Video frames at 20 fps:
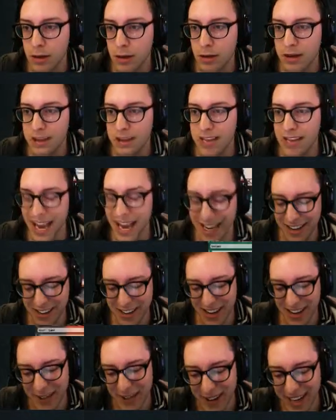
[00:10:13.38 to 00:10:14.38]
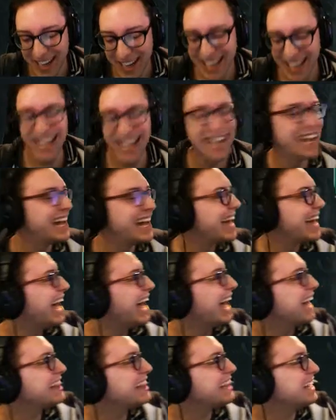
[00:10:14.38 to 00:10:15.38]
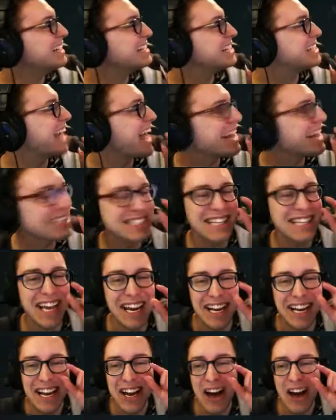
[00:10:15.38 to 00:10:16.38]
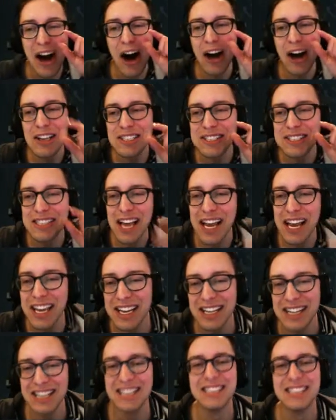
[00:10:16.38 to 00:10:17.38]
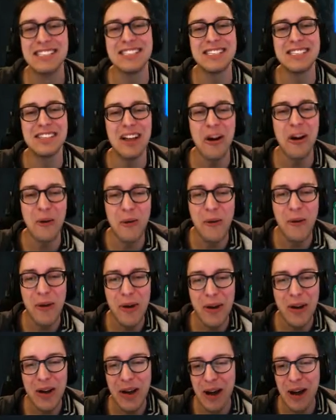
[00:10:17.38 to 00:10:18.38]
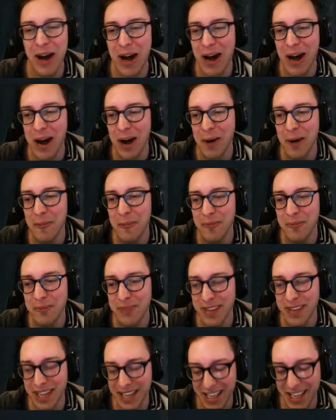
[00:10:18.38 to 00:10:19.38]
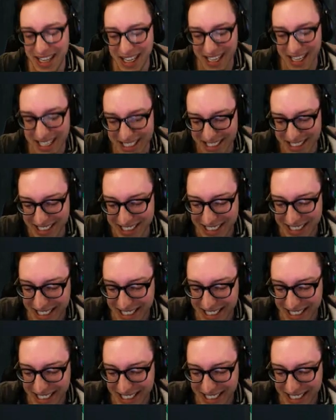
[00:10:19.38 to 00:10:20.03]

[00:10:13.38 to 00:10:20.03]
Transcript: Take Creeper. I think chat's like a second slow. Because...